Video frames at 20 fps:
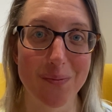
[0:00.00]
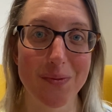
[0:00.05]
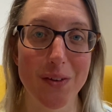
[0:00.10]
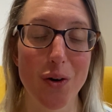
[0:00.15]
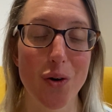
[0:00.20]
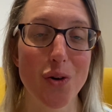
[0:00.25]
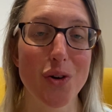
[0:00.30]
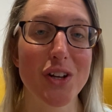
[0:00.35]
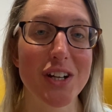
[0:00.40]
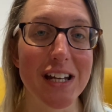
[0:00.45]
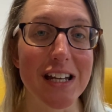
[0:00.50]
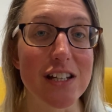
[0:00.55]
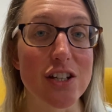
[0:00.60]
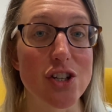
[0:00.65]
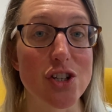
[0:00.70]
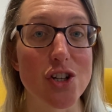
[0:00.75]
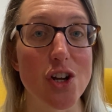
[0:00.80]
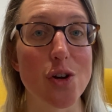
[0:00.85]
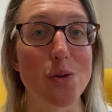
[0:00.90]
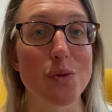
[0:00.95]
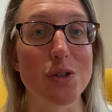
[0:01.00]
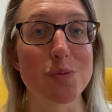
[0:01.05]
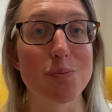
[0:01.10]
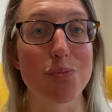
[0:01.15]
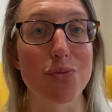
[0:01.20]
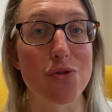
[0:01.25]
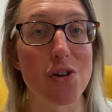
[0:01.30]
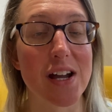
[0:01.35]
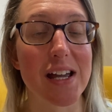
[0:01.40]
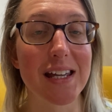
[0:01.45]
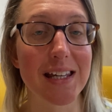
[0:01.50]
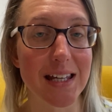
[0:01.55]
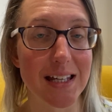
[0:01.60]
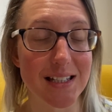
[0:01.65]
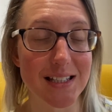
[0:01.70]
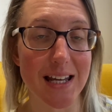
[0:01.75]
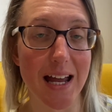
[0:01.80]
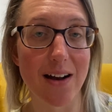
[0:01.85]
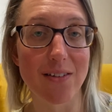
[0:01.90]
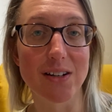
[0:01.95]
All you need to do was break it
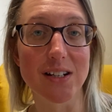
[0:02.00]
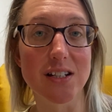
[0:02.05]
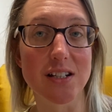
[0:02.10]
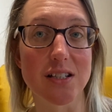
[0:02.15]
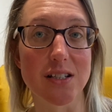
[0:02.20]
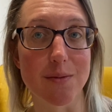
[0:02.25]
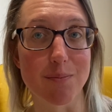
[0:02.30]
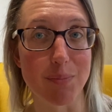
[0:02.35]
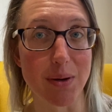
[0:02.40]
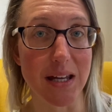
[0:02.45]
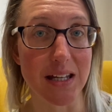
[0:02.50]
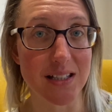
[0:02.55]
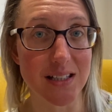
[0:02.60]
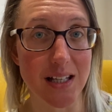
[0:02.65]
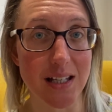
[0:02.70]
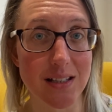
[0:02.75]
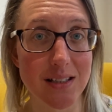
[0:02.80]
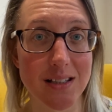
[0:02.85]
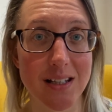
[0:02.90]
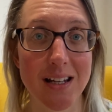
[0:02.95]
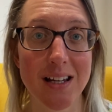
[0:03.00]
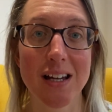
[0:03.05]
down into some pieces,